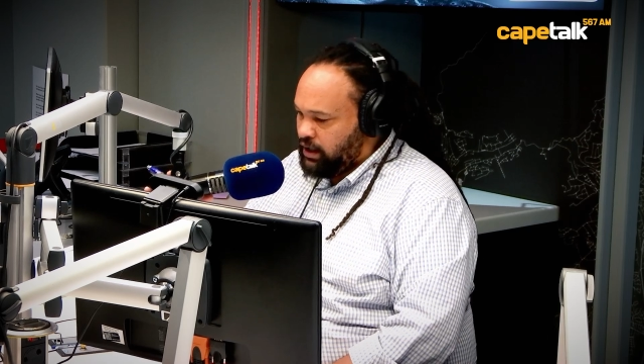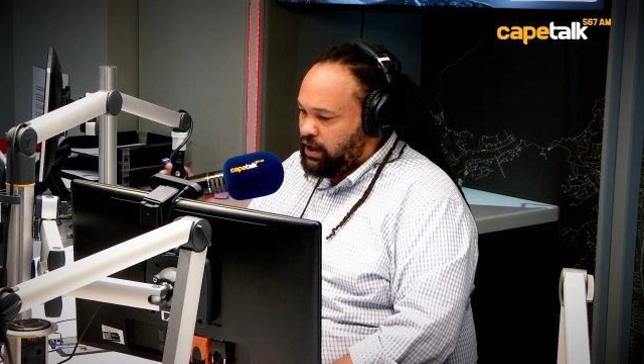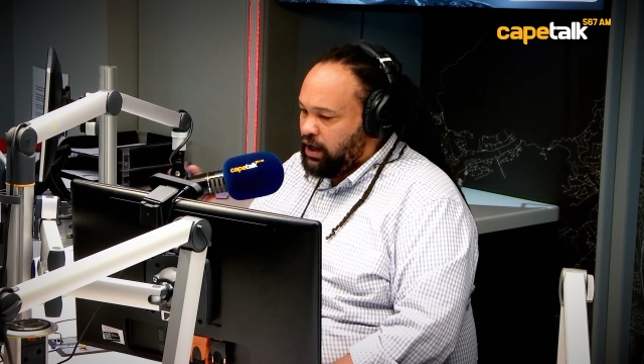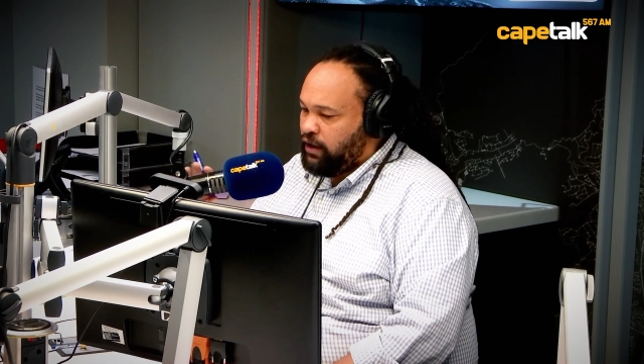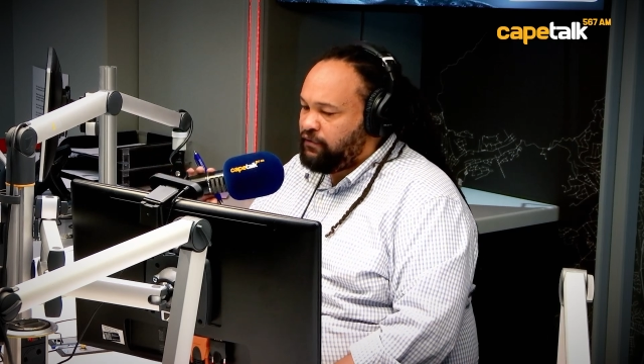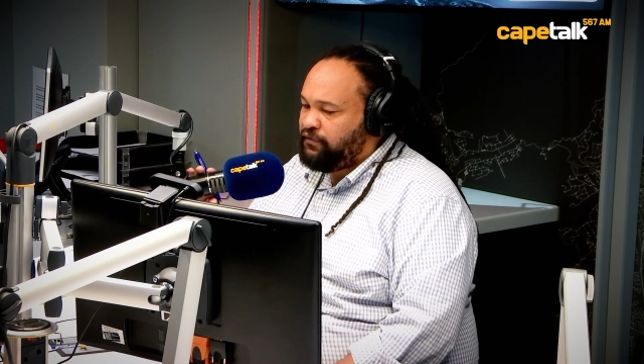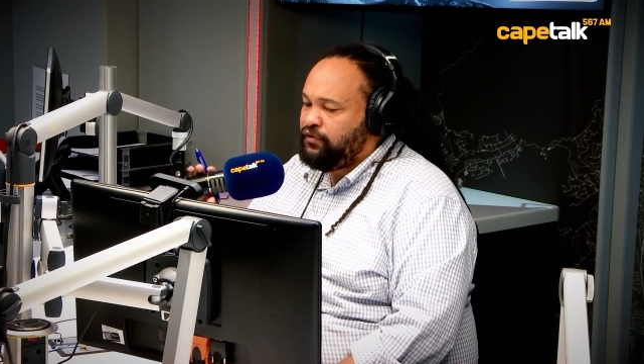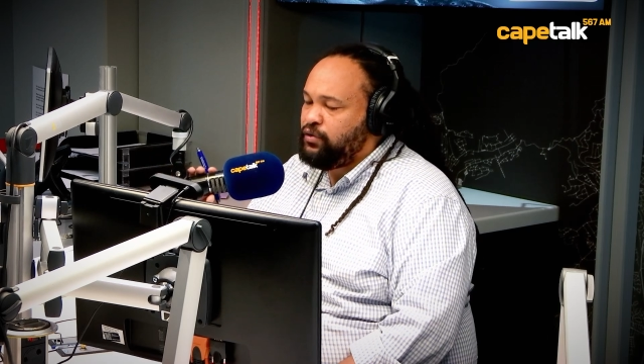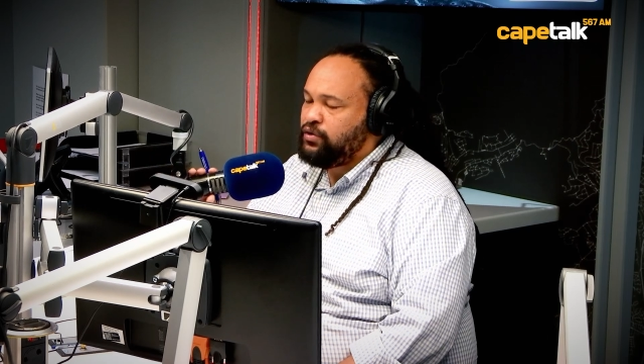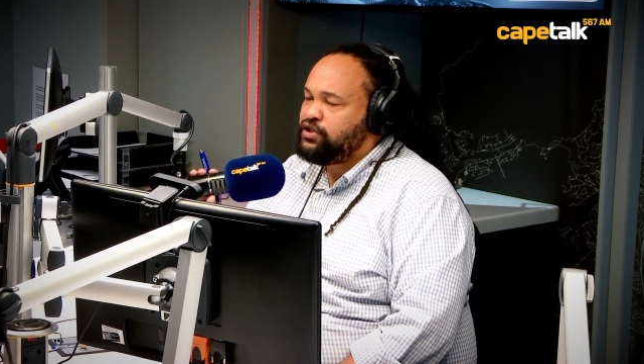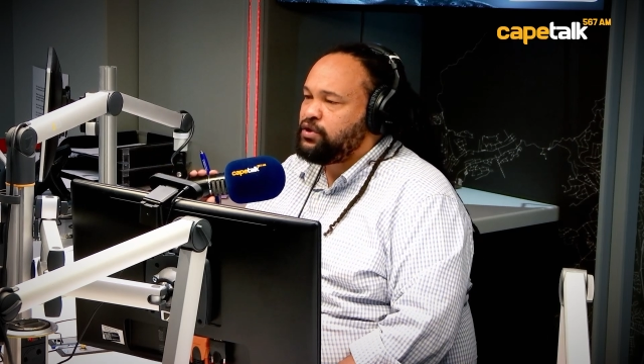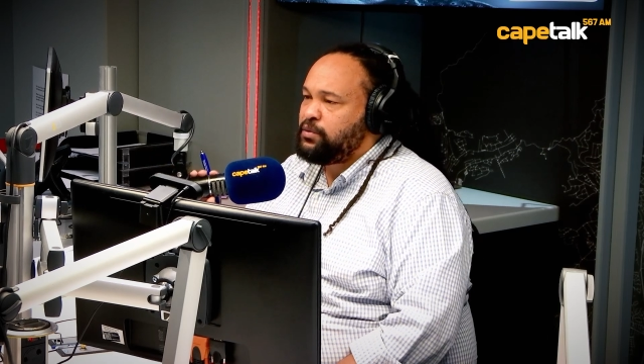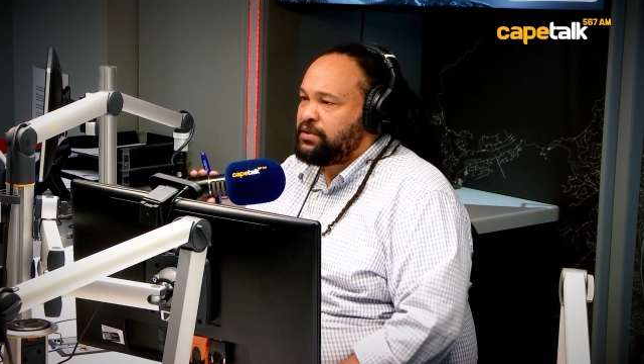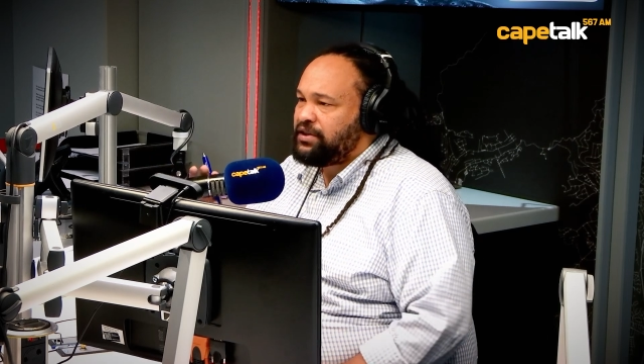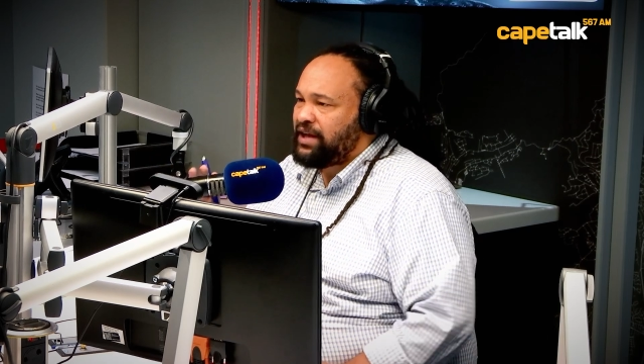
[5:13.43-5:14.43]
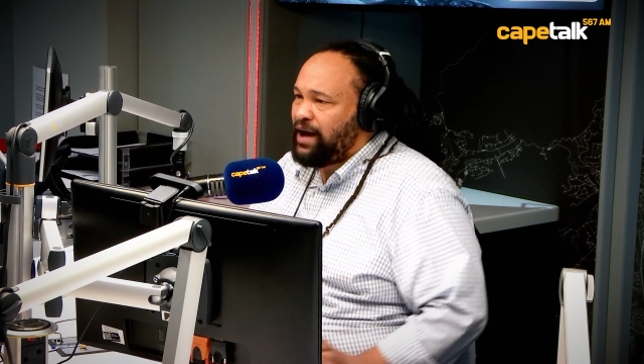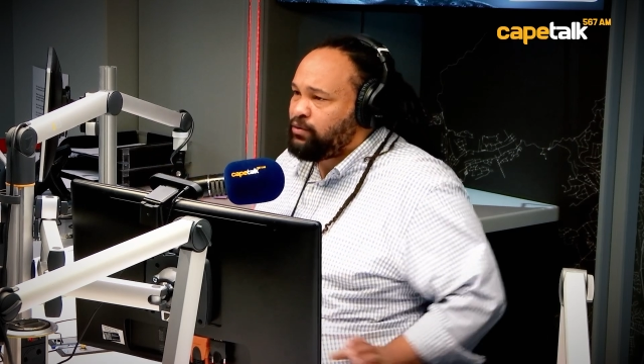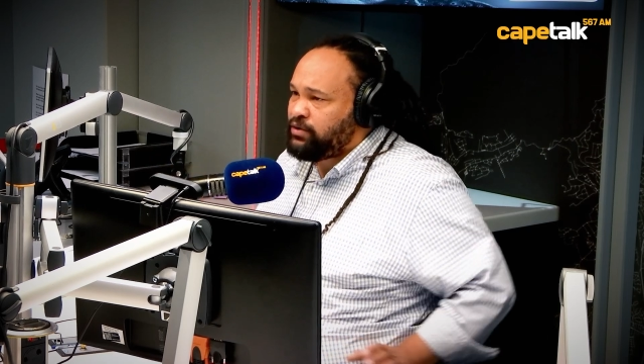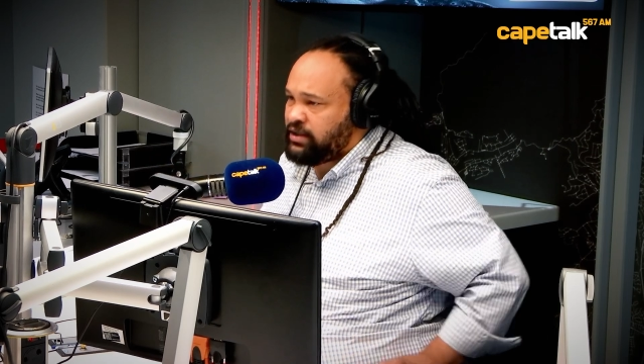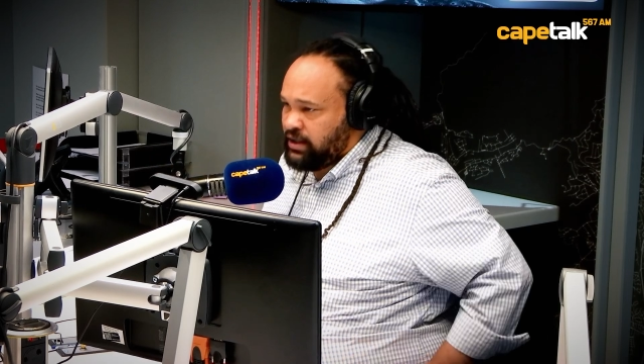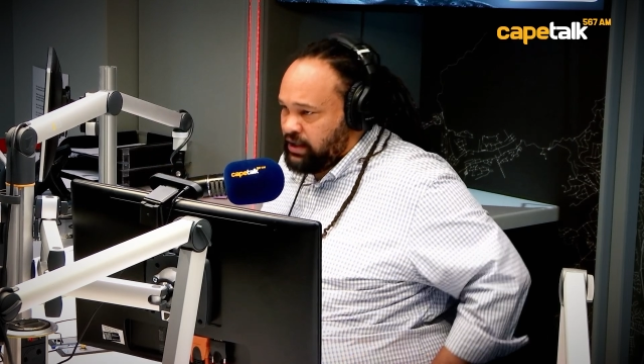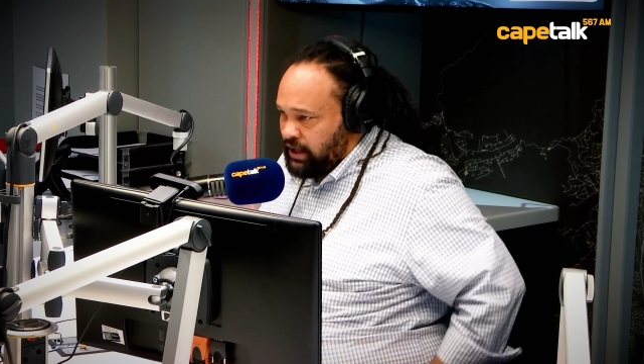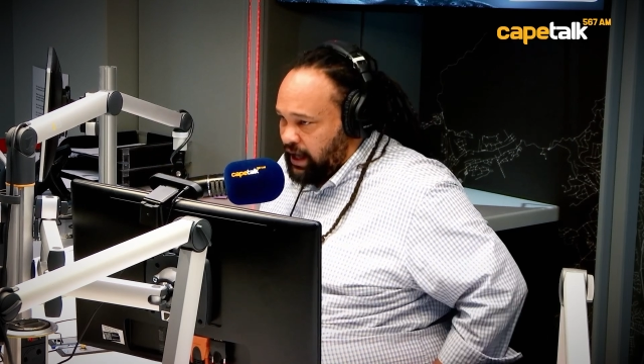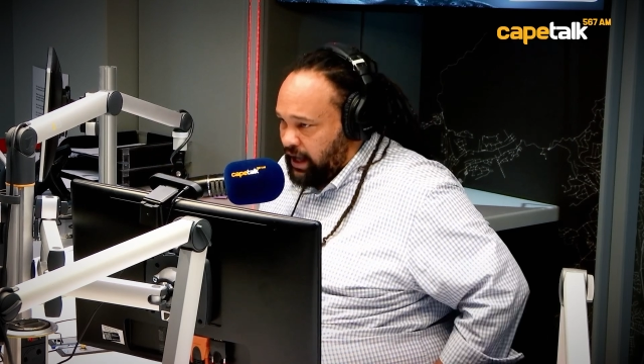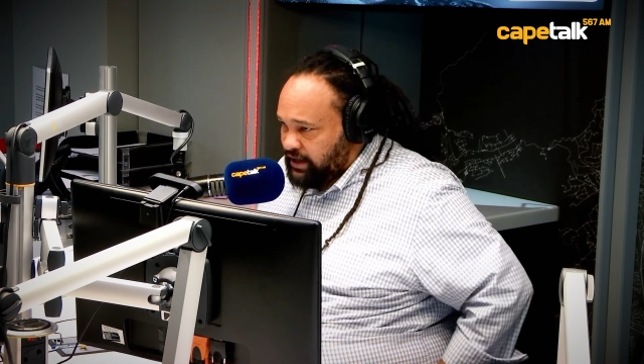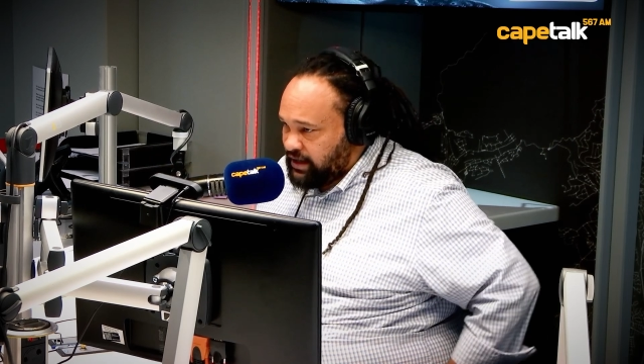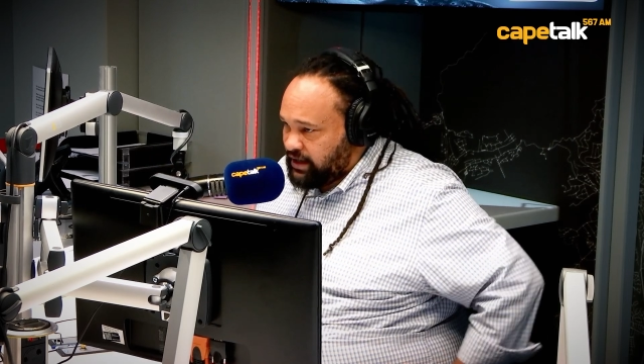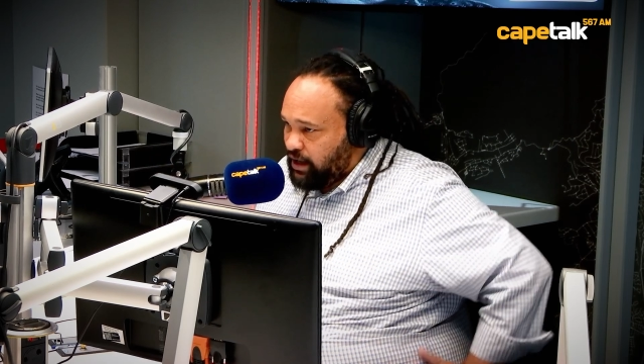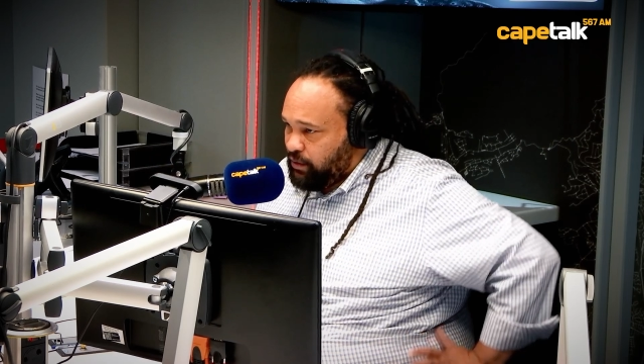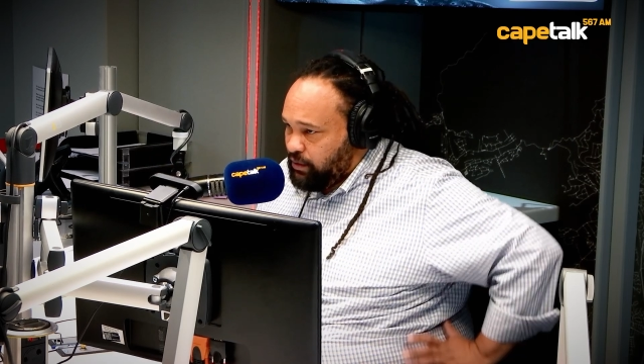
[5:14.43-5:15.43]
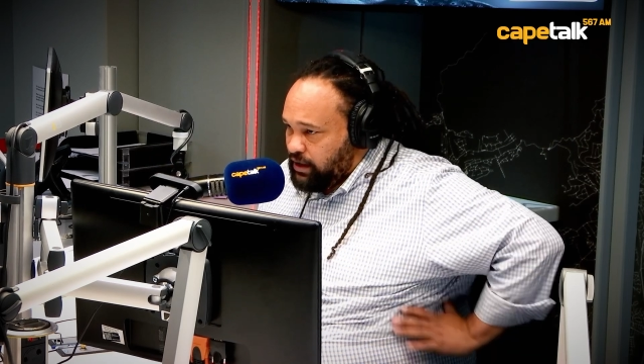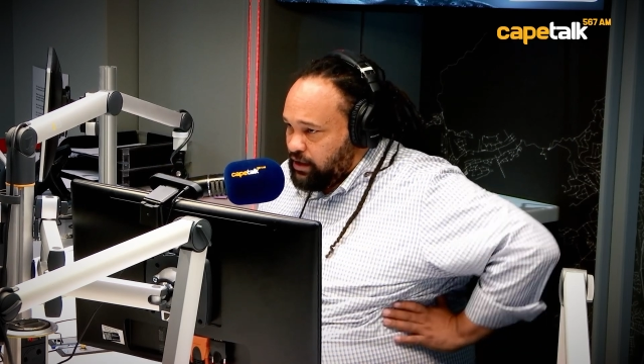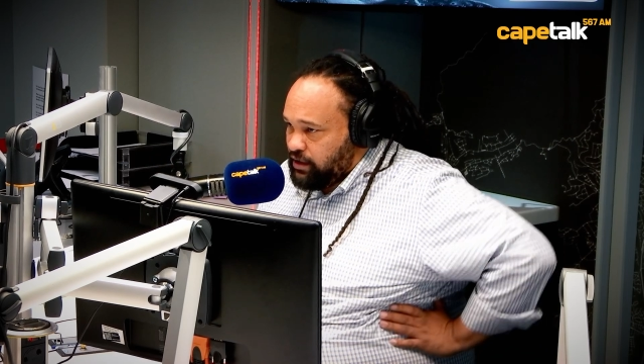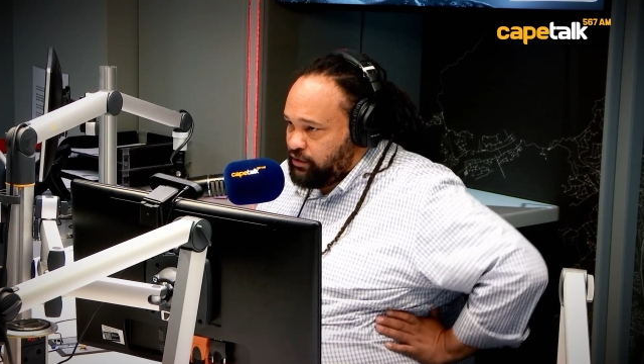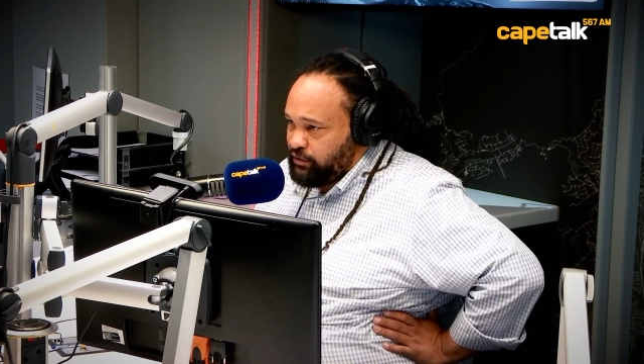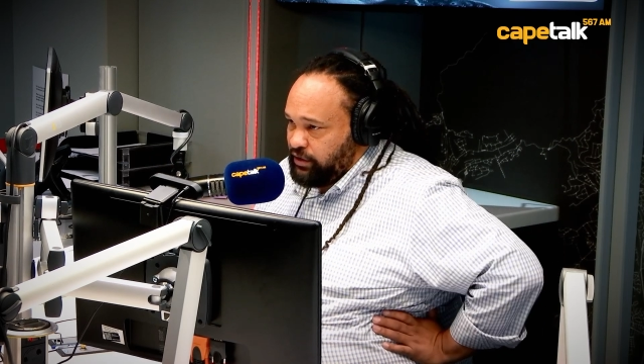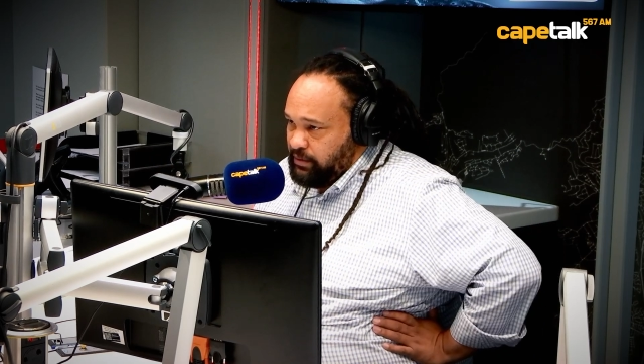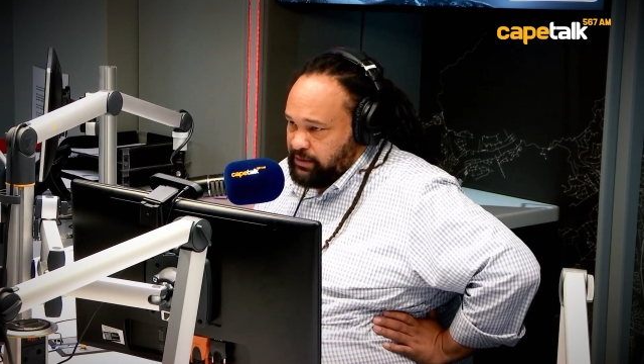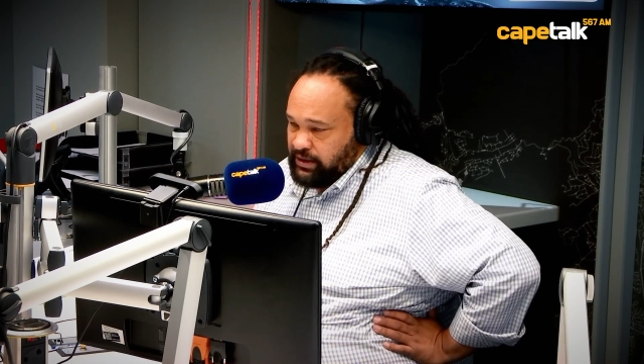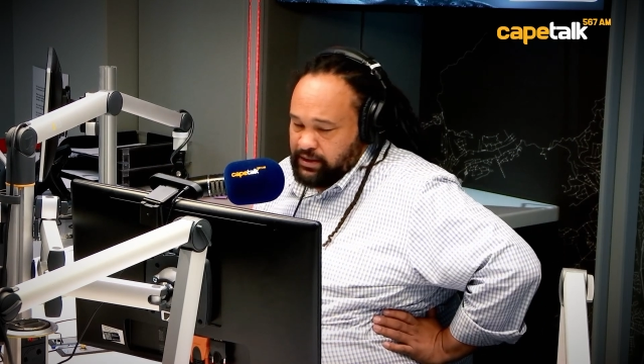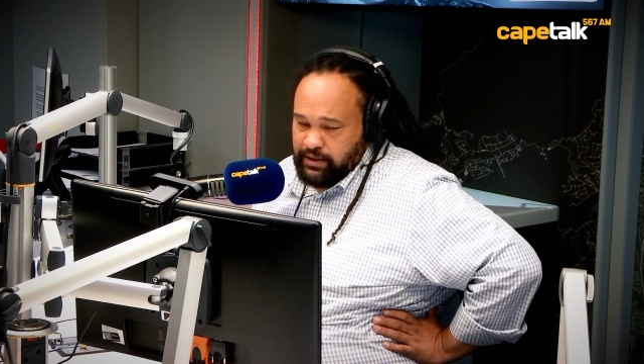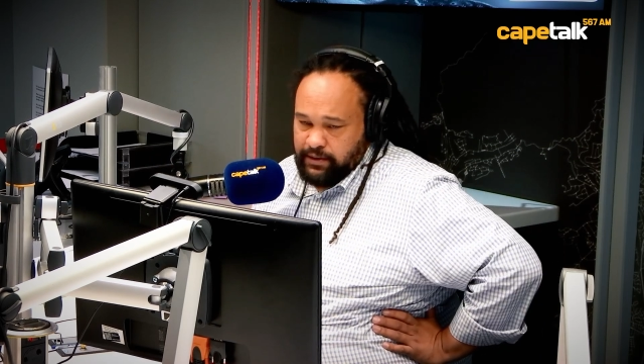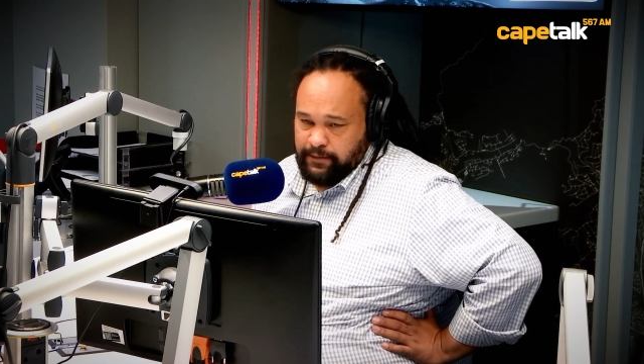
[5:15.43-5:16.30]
a future without an AGOA agreement?